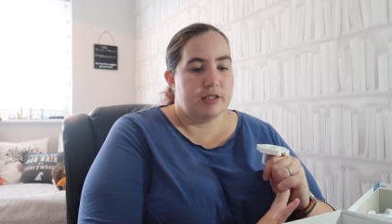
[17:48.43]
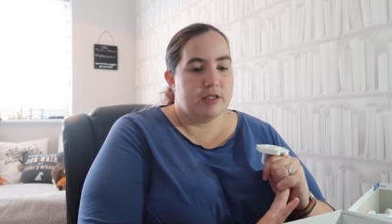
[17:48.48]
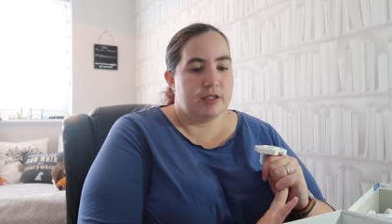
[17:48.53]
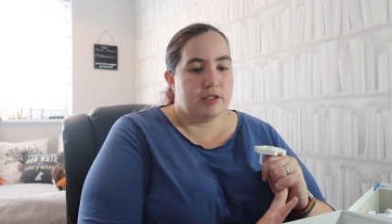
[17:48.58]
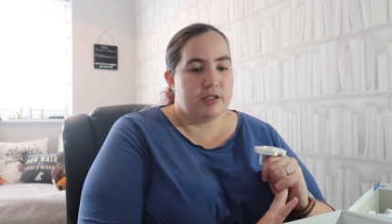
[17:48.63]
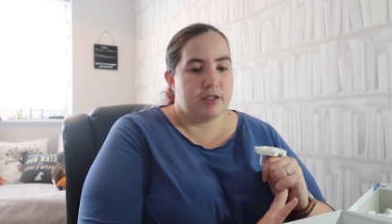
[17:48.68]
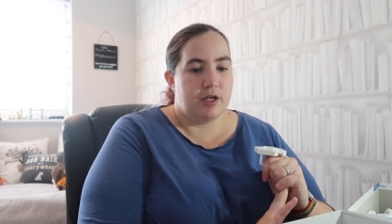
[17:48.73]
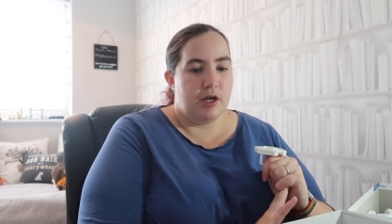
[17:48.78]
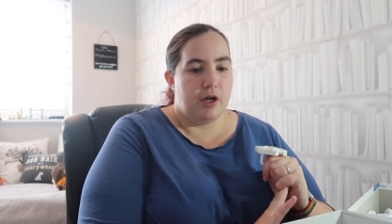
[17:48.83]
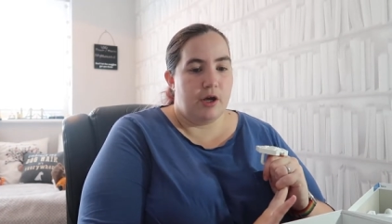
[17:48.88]

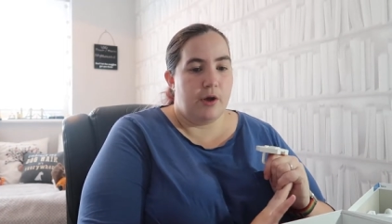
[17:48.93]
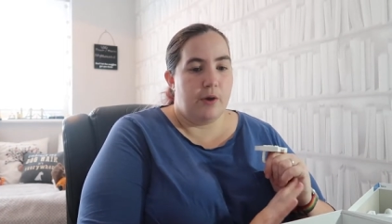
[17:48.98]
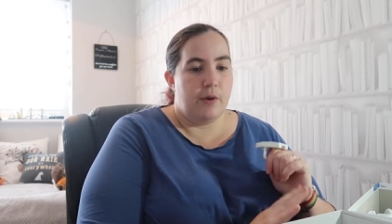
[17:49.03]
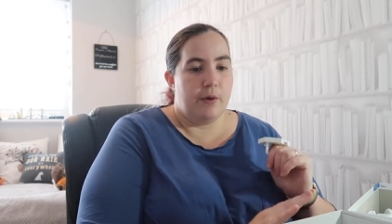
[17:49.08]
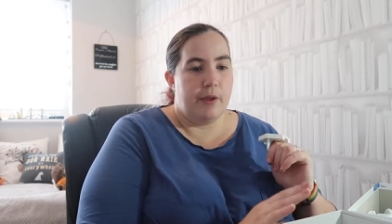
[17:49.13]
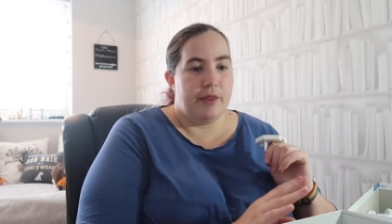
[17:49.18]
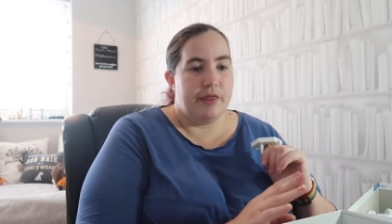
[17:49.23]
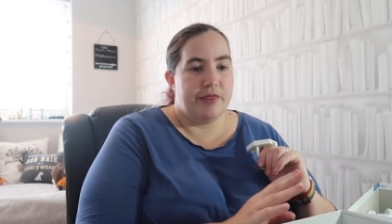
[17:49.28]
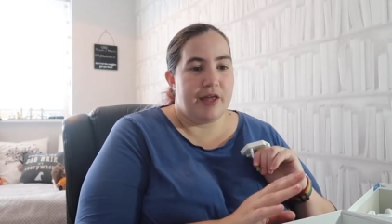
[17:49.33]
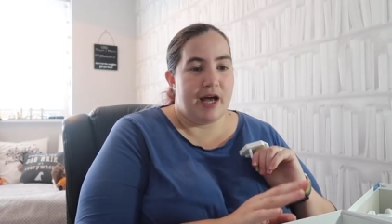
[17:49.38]

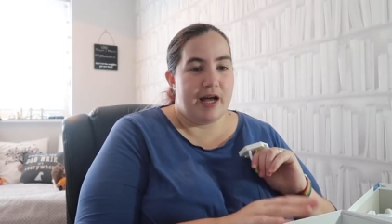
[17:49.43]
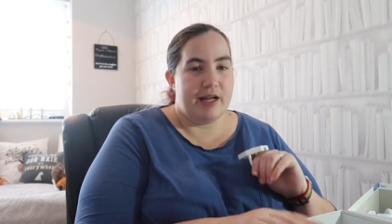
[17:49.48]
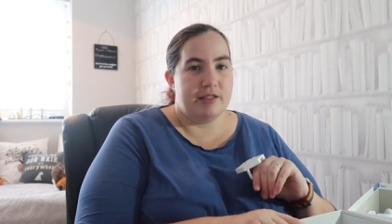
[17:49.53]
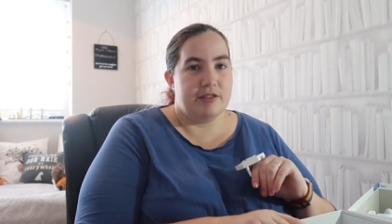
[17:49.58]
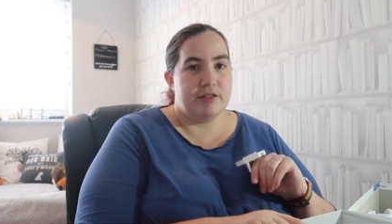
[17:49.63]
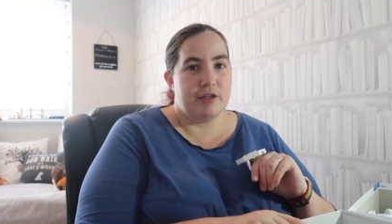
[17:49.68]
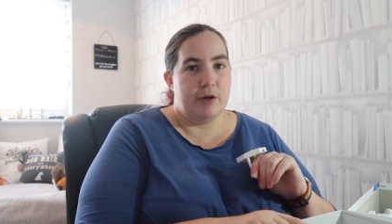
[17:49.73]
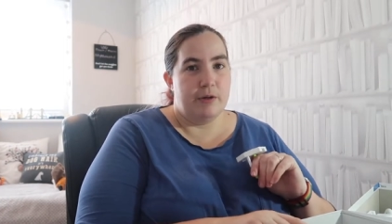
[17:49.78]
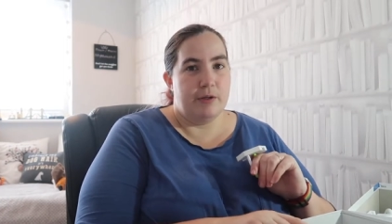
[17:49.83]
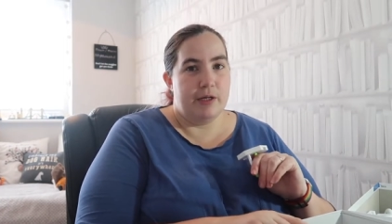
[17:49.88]
so
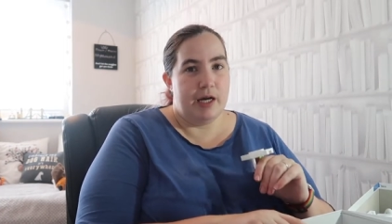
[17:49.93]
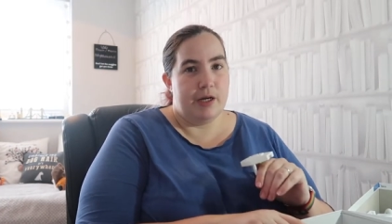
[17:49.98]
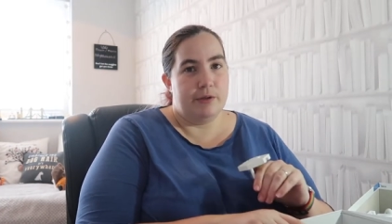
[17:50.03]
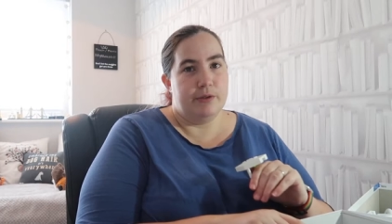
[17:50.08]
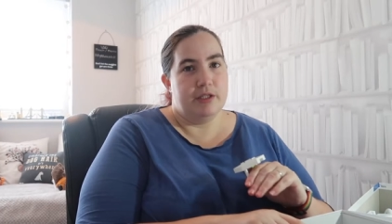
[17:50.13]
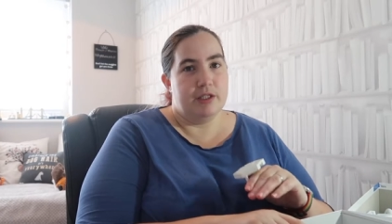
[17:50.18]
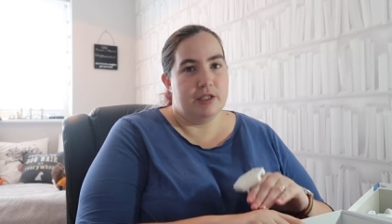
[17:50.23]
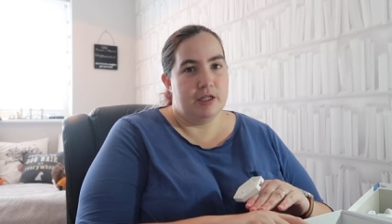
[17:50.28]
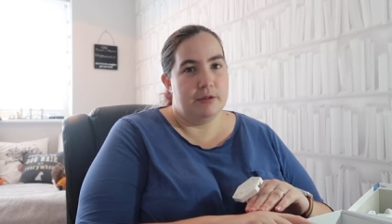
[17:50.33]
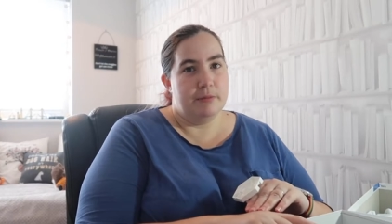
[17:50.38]
that's only
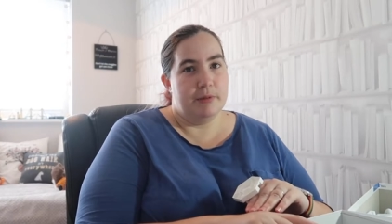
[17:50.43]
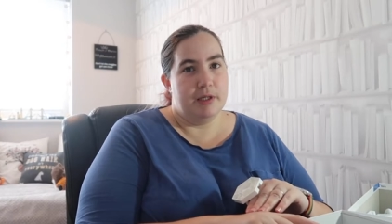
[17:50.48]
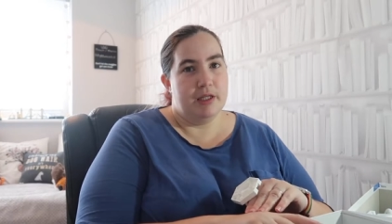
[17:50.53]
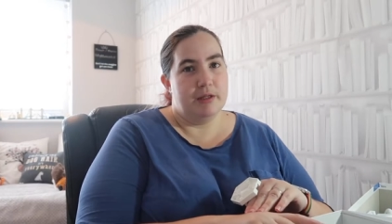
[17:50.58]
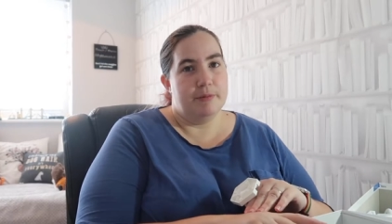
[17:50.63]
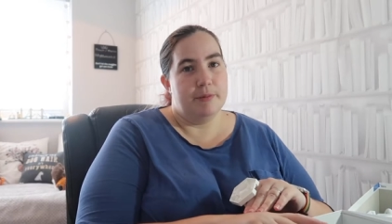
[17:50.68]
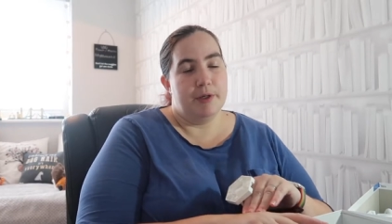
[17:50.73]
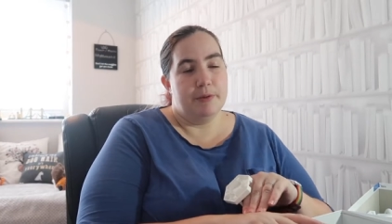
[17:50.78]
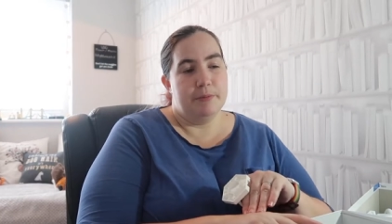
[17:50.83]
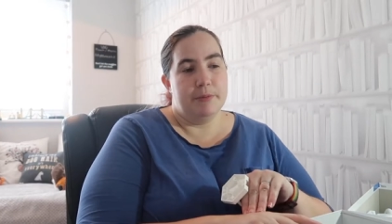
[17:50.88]
out in Germany
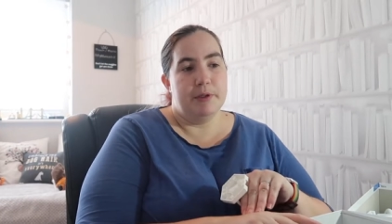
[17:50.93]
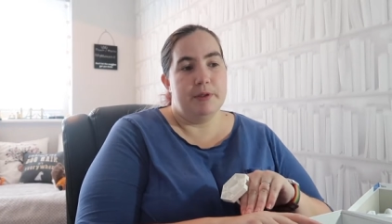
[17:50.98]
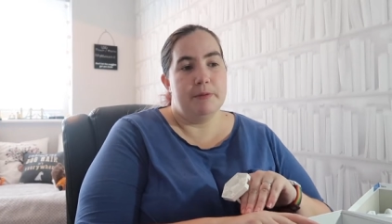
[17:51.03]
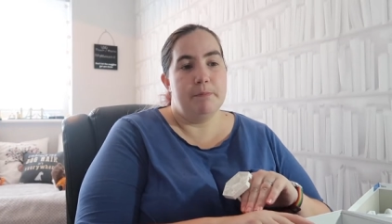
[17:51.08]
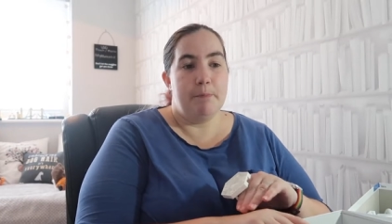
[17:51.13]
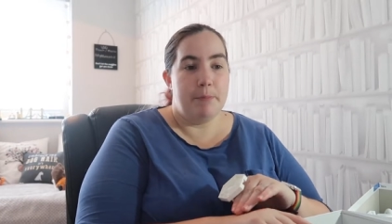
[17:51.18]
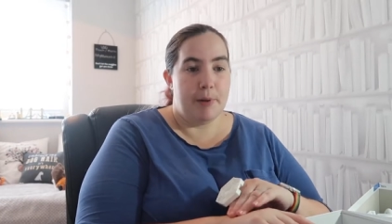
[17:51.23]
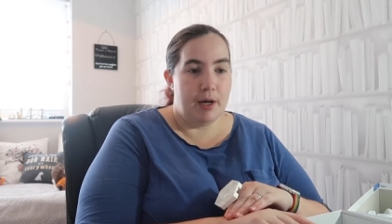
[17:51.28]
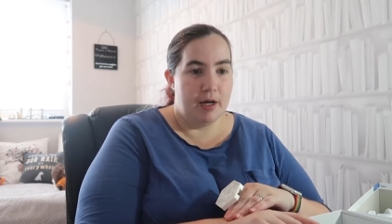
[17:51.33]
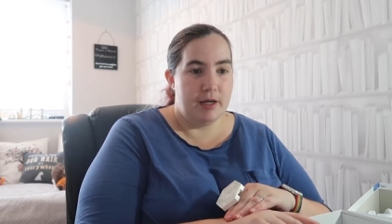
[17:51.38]
at the moment
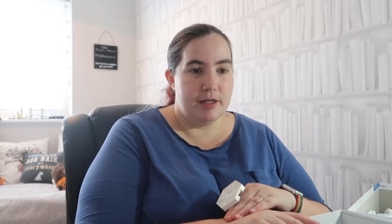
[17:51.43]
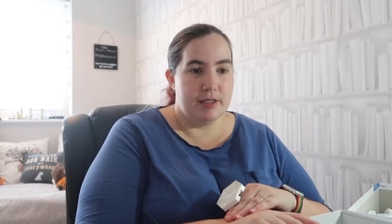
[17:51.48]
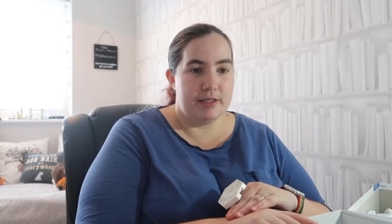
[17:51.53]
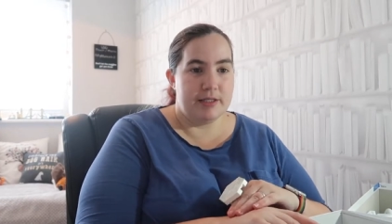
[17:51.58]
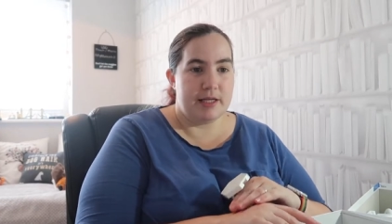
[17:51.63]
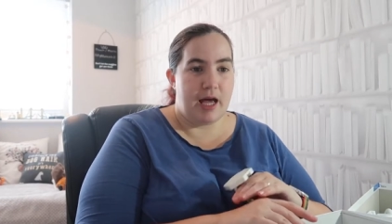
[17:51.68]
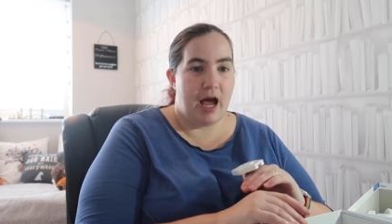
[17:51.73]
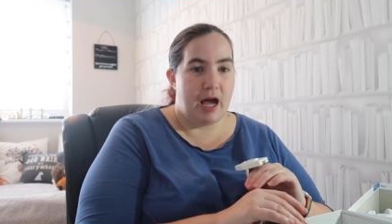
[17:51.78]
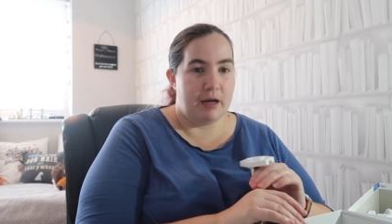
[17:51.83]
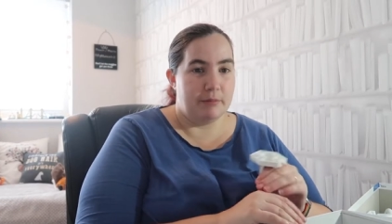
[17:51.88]

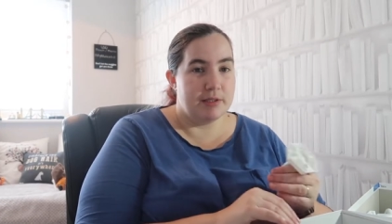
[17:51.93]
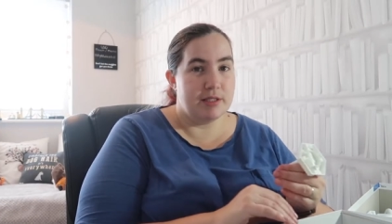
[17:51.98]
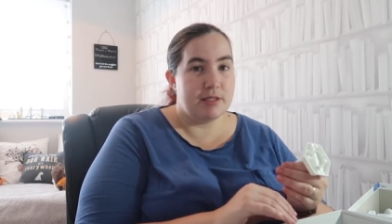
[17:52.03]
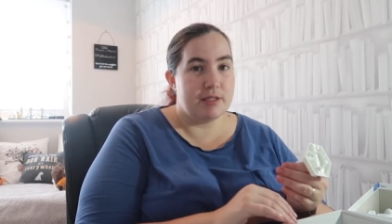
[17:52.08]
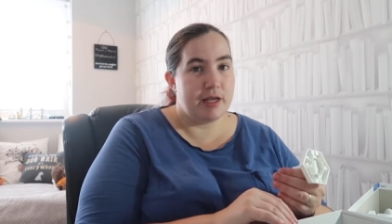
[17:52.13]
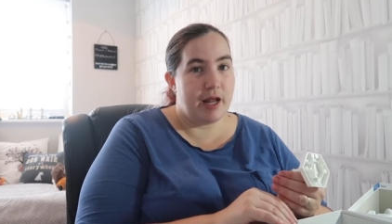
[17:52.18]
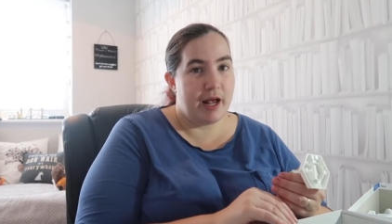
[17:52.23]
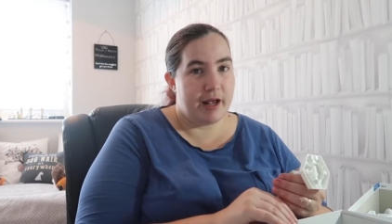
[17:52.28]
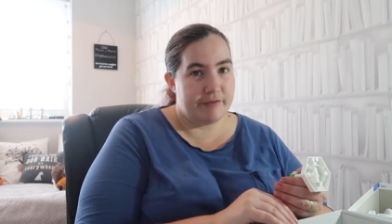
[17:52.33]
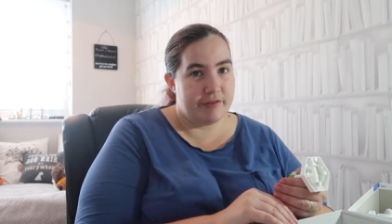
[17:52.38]
but
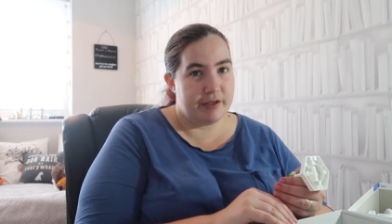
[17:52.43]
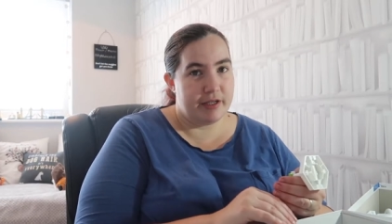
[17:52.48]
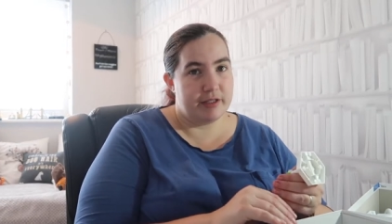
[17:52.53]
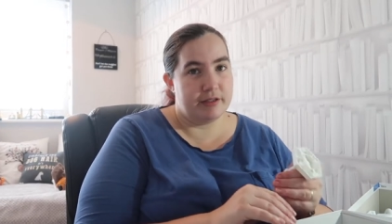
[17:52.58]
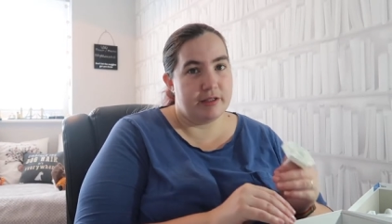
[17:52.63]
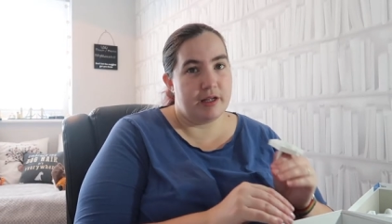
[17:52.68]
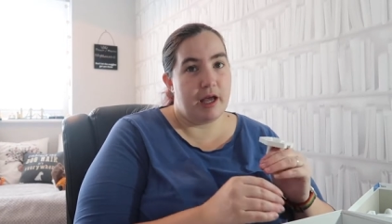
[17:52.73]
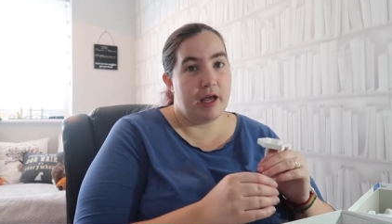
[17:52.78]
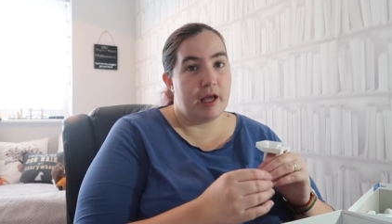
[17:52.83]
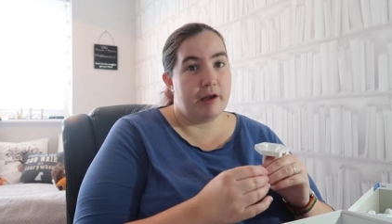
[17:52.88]
Amazon have it